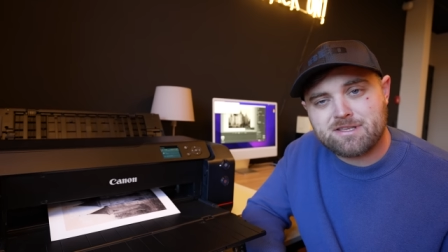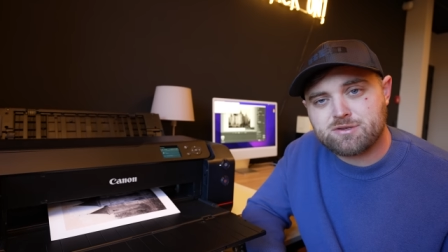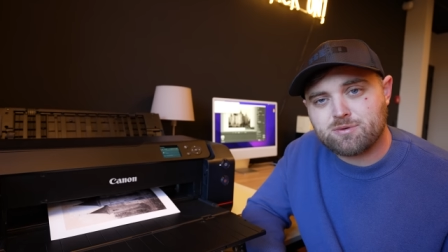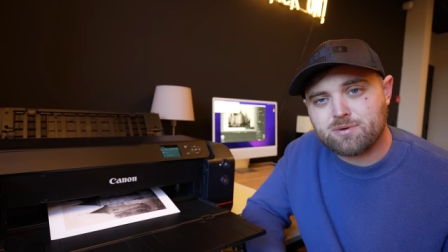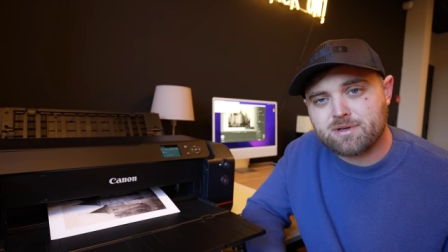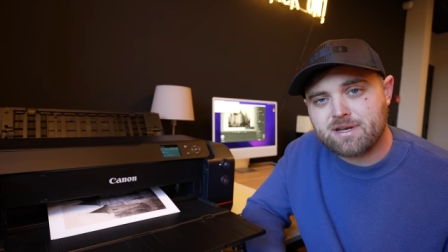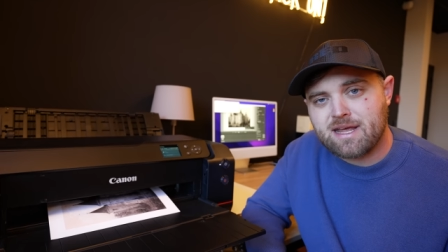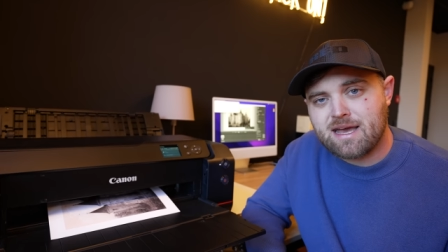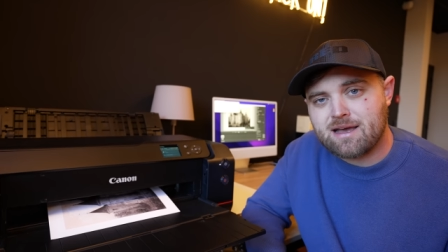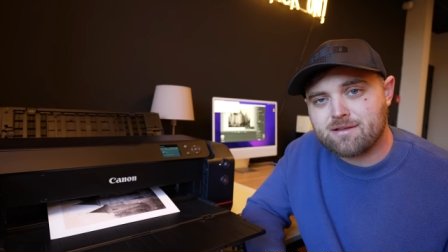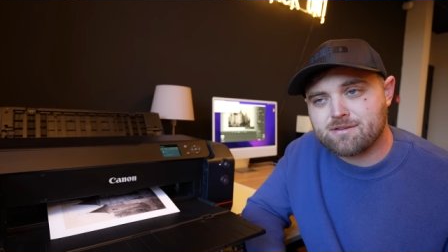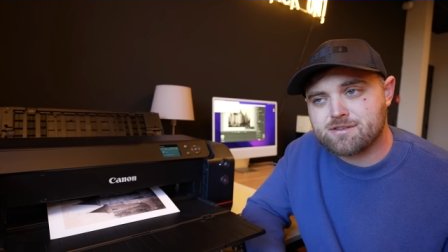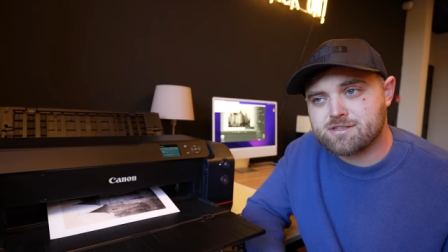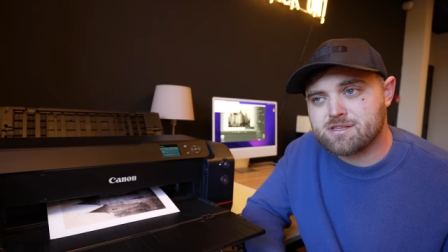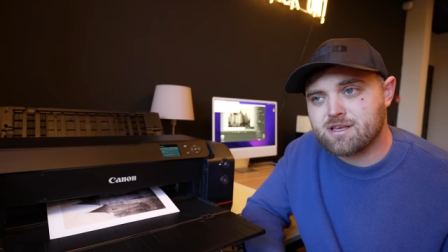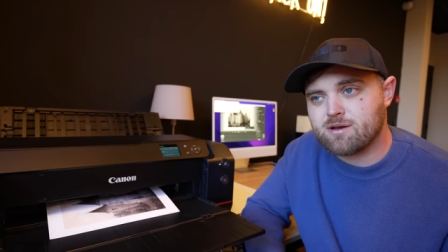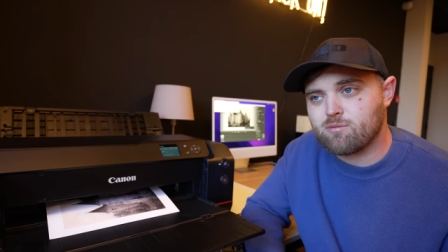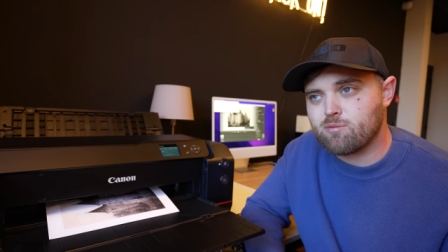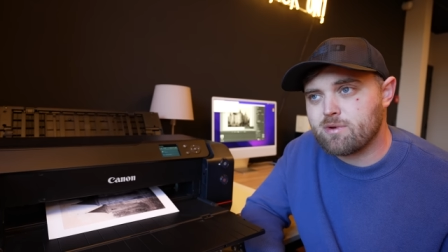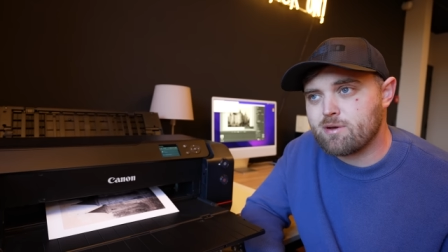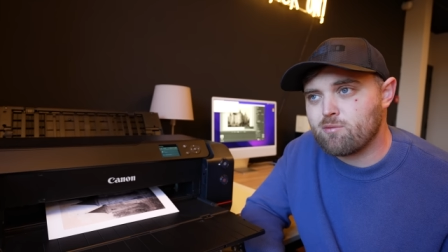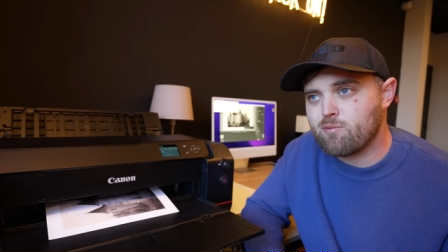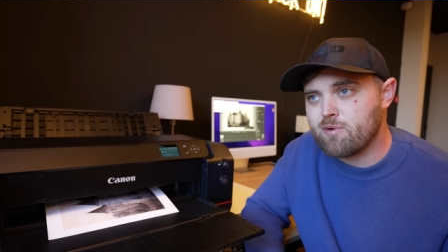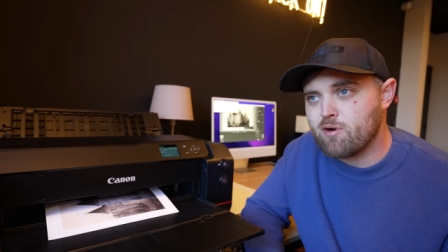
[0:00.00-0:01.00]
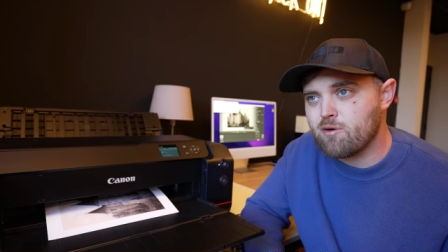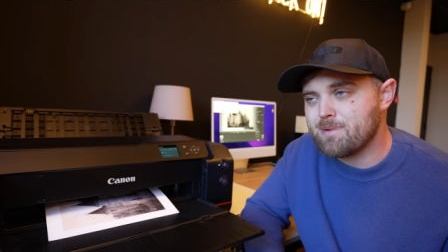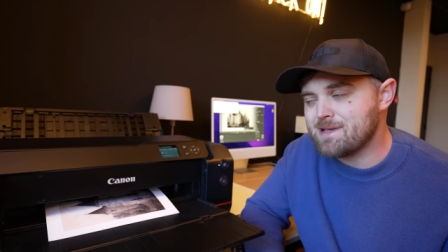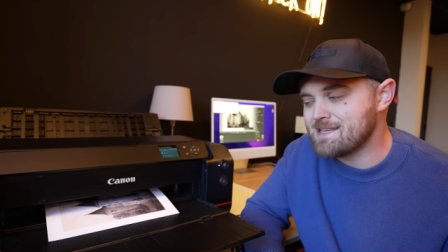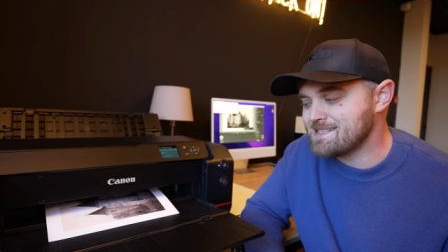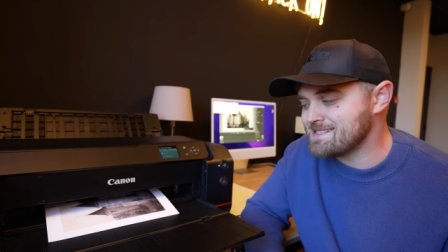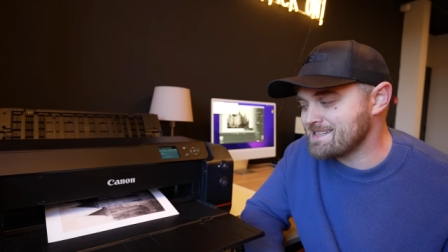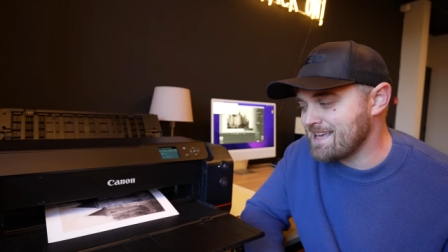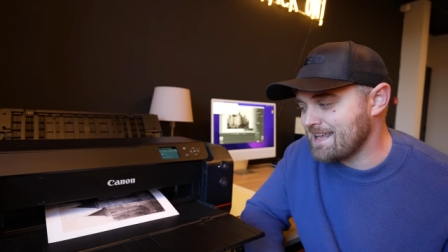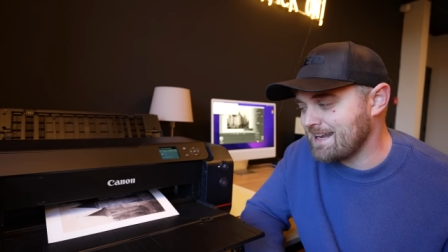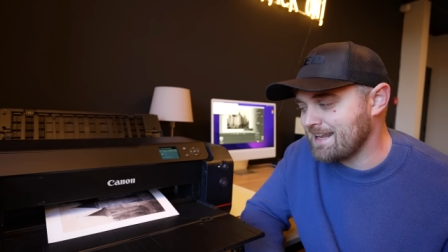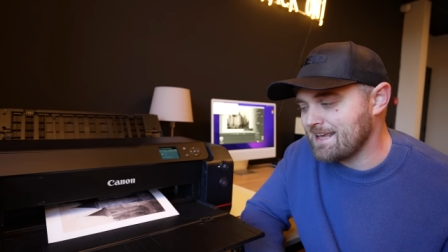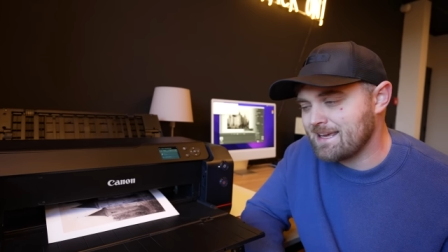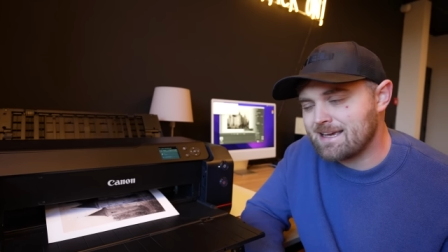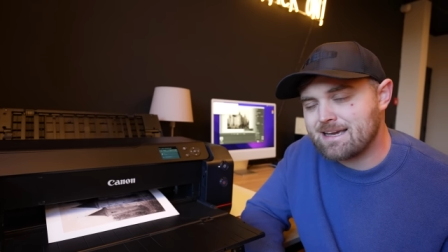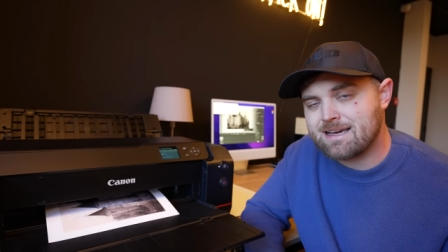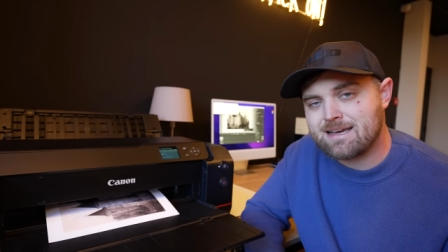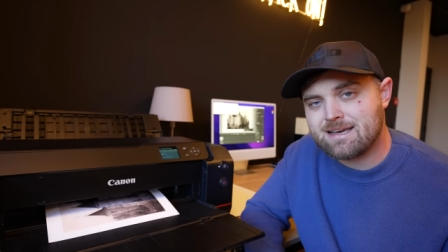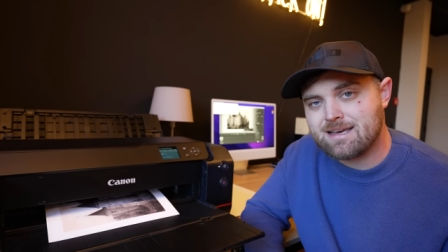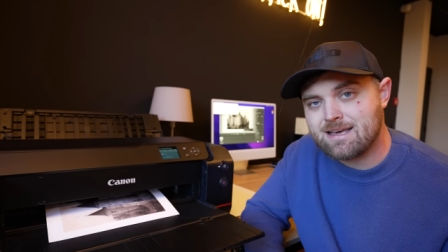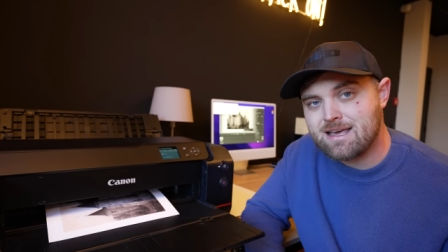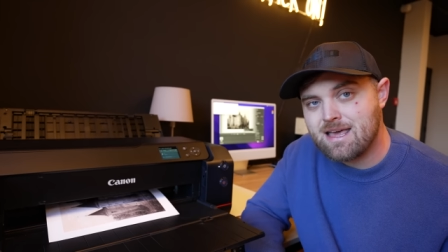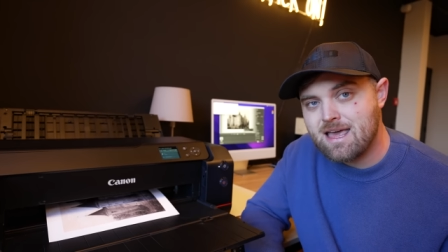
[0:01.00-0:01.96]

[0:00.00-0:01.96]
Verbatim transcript: to announce that we will be selling